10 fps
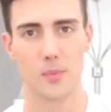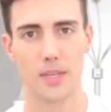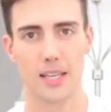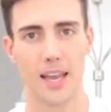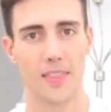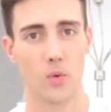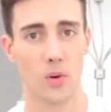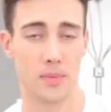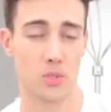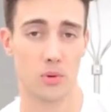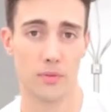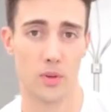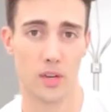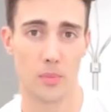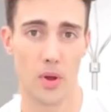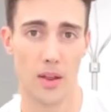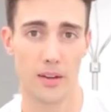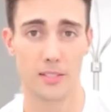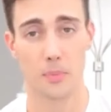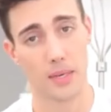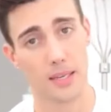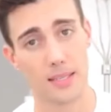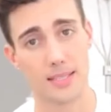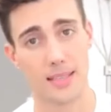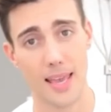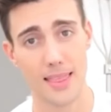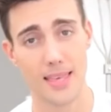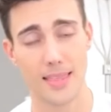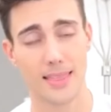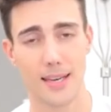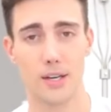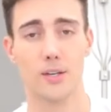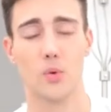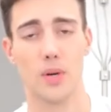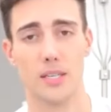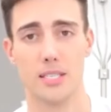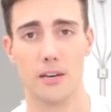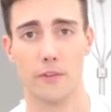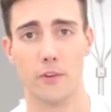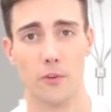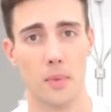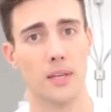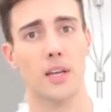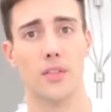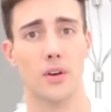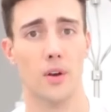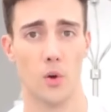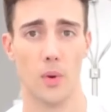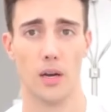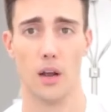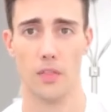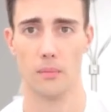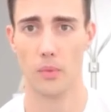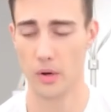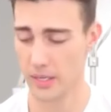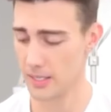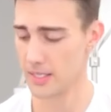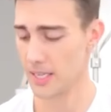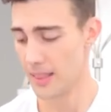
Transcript: to me and they wanted me to review their product because they think that their underwear is different from any other underwear on the market.